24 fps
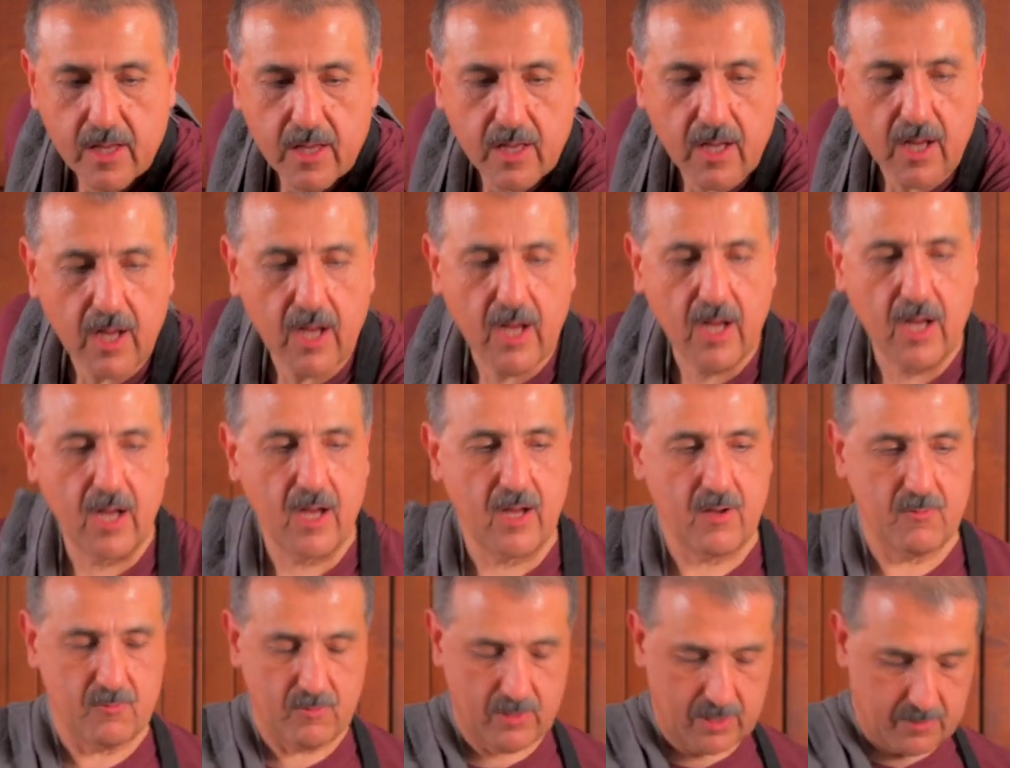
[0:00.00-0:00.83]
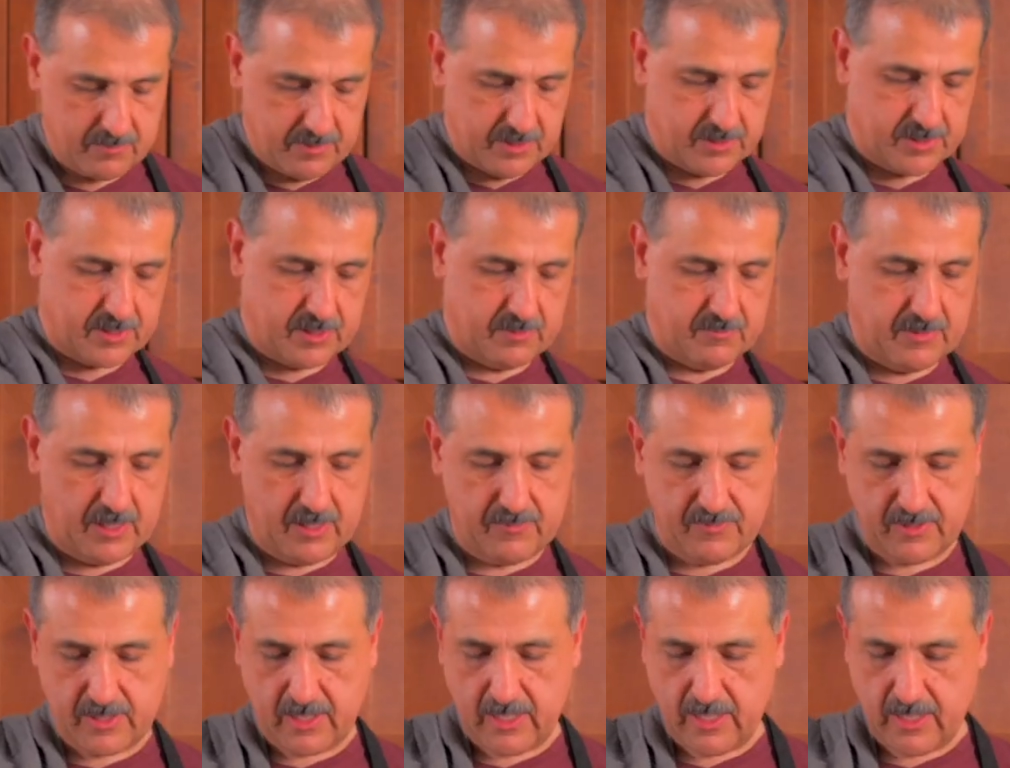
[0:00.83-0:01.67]
What about some
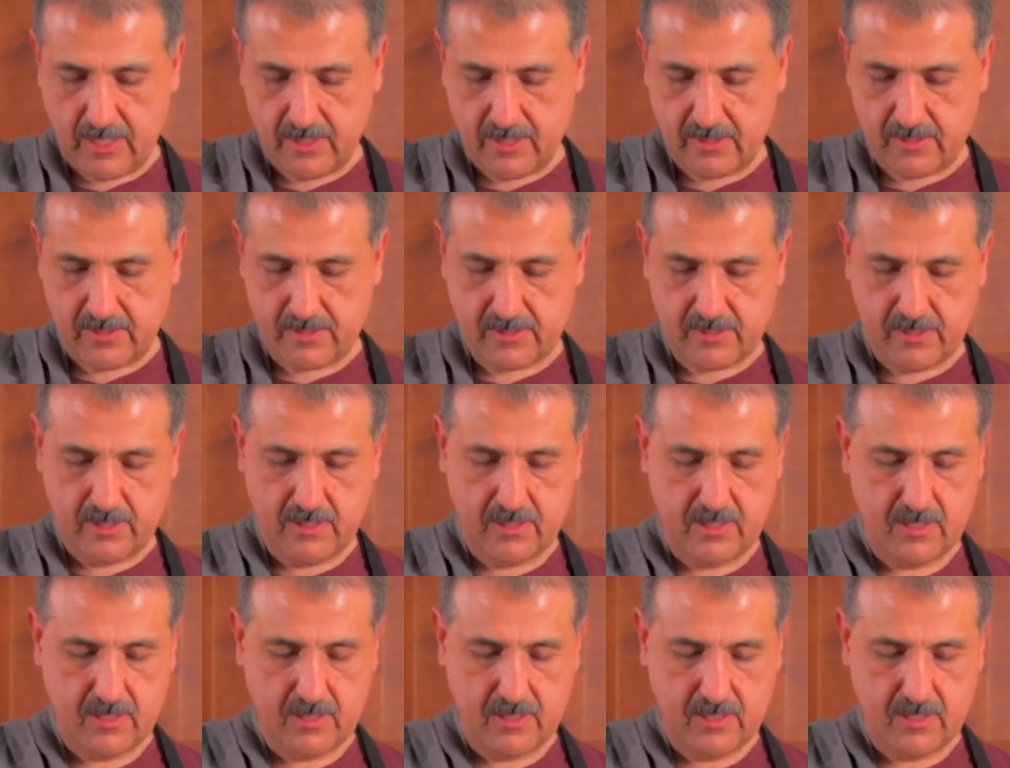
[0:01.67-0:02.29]
avocados?